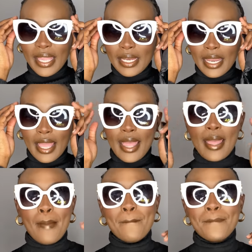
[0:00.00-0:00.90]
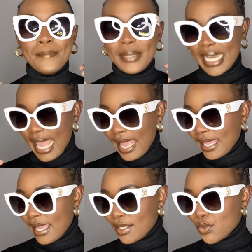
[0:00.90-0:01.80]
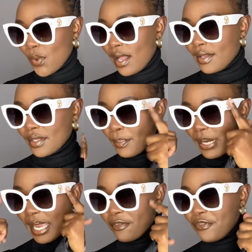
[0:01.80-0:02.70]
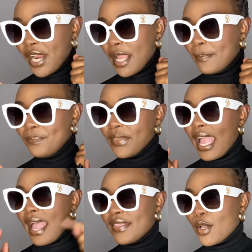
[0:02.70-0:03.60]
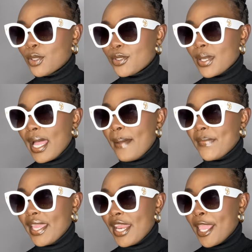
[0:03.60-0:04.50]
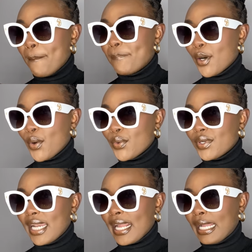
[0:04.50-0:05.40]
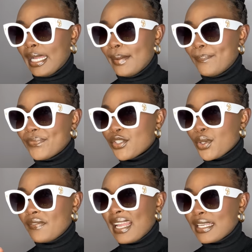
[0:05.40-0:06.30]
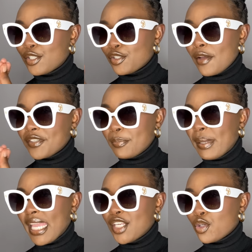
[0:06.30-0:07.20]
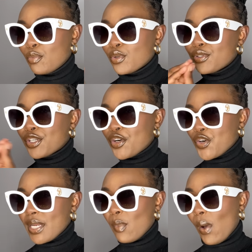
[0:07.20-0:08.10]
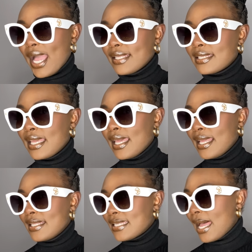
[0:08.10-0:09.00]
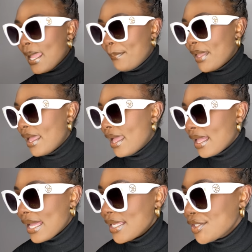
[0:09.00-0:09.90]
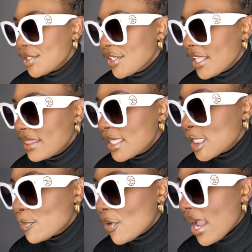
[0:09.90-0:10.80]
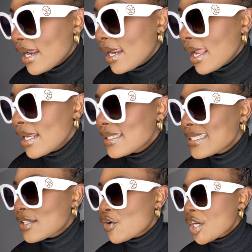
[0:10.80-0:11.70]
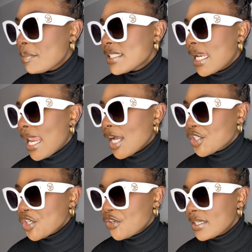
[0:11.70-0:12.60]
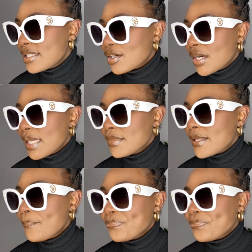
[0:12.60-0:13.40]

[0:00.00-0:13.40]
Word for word: in black as well in the black frame and they also come in a bone like um sort of like a soft beige almost cream white type guys look at this branding it screams luxury it screams